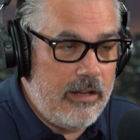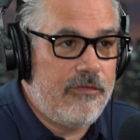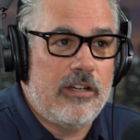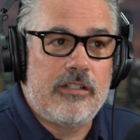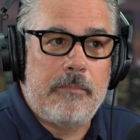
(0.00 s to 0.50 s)

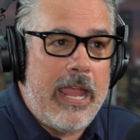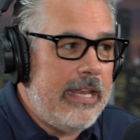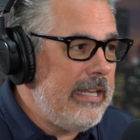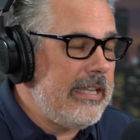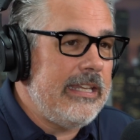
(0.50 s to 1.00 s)
If there's
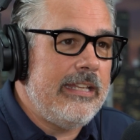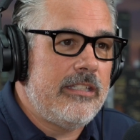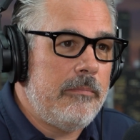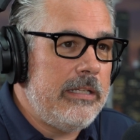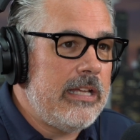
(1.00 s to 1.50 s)
painting that needs
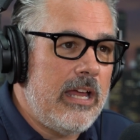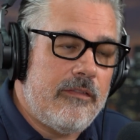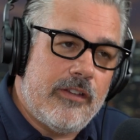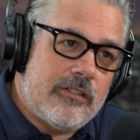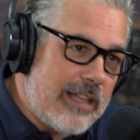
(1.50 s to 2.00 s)
to be done,
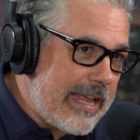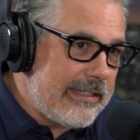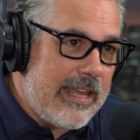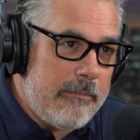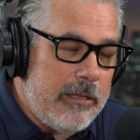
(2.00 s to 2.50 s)
if there's
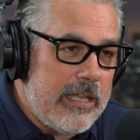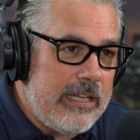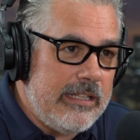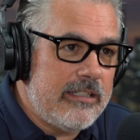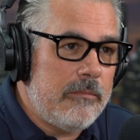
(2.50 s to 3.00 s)
landscaping that
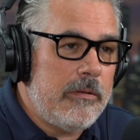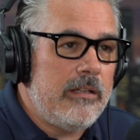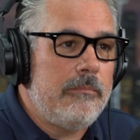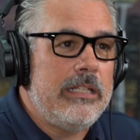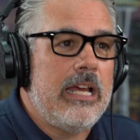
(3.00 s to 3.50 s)
needs to
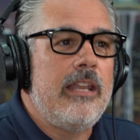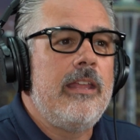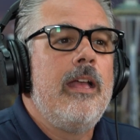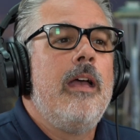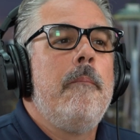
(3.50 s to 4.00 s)
be done,
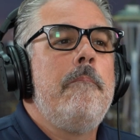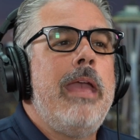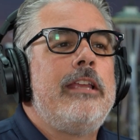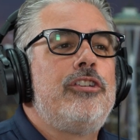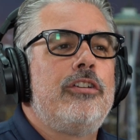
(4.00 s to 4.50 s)

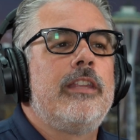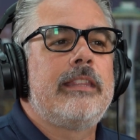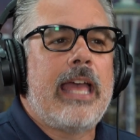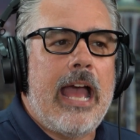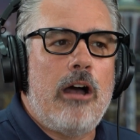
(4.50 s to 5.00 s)
make sure that
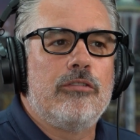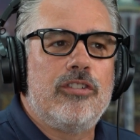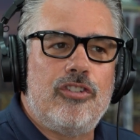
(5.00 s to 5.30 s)
the house is